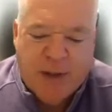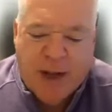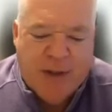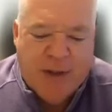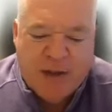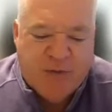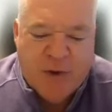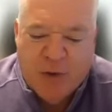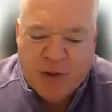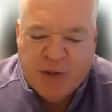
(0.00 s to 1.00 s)
and that's
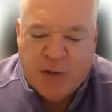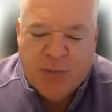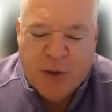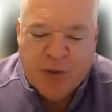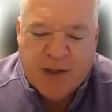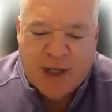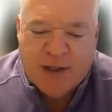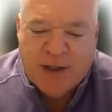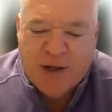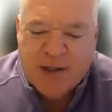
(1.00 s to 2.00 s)
focused on
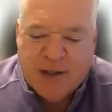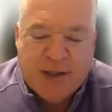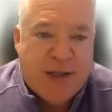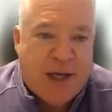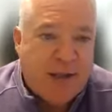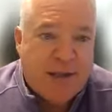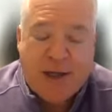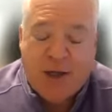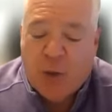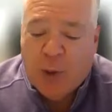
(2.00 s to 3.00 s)
post-secondary success
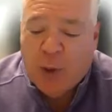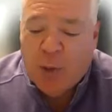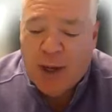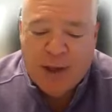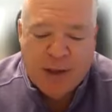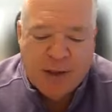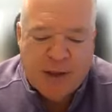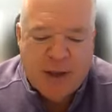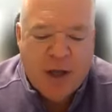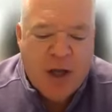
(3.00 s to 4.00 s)
and career readiness.